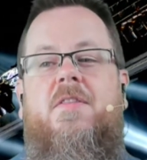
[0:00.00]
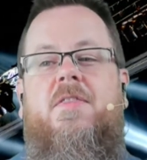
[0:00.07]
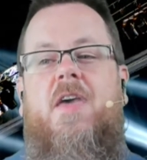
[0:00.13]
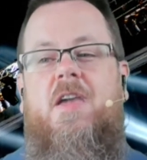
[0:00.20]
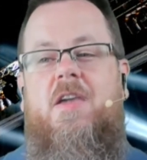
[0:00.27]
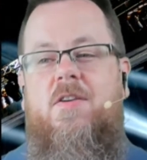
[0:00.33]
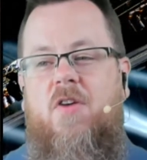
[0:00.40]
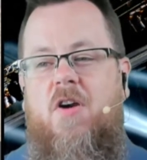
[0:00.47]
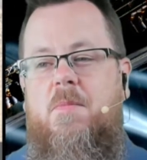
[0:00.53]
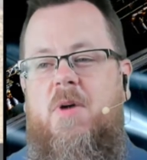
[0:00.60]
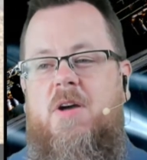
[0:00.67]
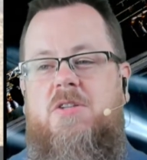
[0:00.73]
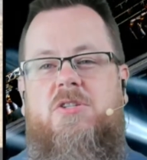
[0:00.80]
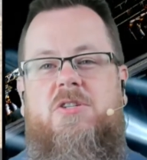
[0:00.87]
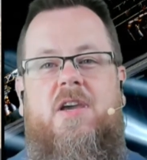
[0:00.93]
Thank you very
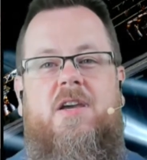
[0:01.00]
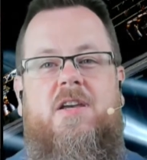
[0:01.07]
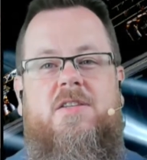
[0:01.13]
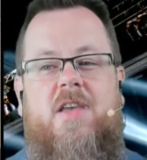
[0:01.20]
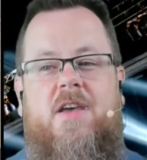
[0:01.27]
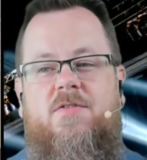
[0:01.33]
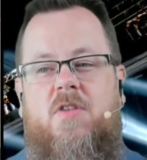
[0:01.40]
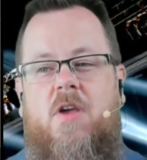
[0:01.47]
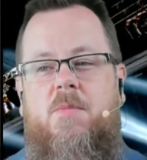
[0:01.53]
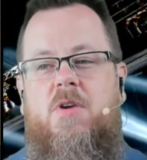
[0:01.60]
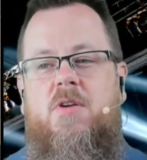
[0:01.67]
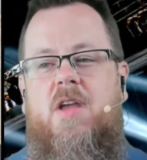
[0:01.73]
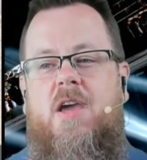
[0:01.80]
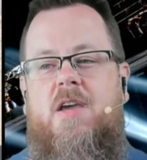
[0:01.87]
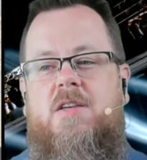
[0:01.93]
much,
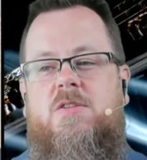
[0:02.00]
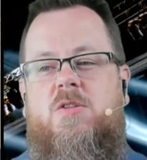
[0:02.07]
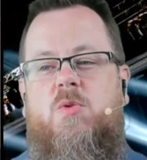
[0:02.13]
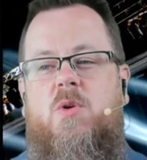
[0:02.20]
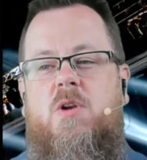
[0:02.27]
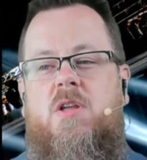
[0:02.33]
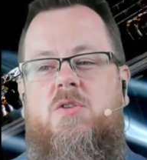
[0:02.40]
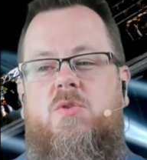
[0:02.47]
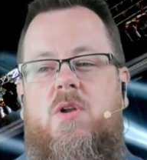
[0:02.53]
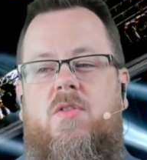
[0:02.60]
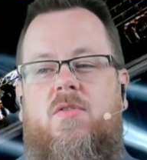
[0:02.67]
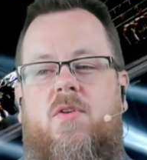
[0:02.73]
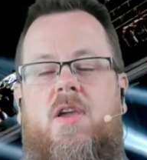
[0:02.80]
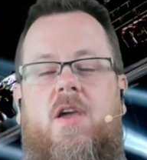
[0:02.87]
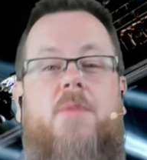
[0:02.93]
JSFW Days
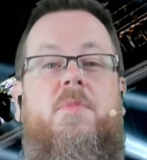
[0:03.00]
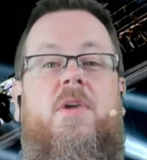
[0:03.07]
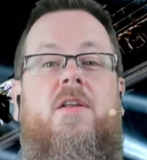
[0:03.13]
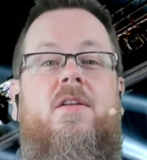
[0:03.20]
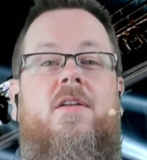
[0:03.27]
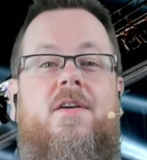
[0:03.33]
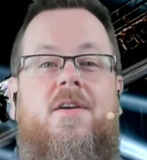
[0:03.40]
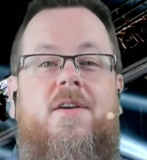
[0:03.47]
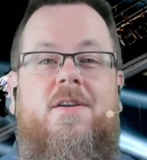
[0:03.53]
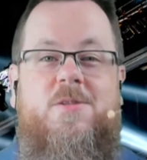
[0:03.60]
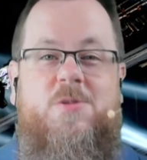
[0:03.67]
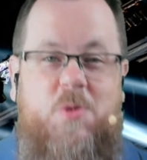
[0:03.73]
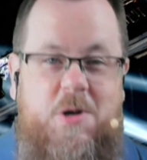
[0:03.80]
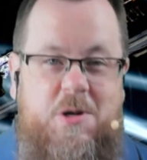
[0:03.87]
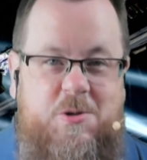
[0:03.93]
2023,
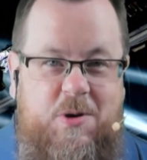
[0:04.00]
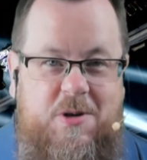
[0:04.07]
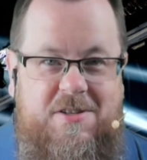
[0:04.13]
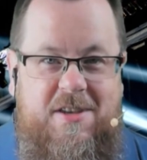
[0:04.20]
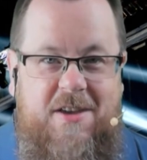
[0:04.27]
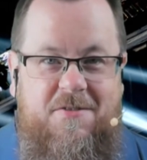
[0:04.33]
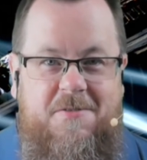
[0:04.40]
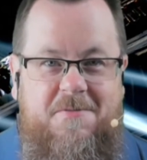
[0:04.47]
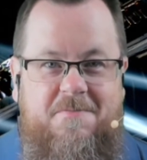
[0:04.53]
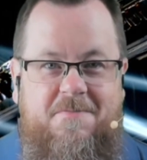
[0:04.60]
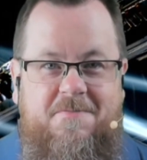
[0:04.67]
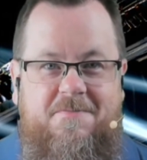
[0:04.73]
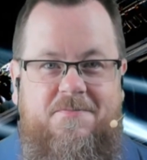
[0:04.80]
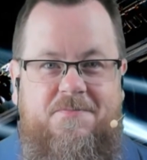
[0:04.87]
2027.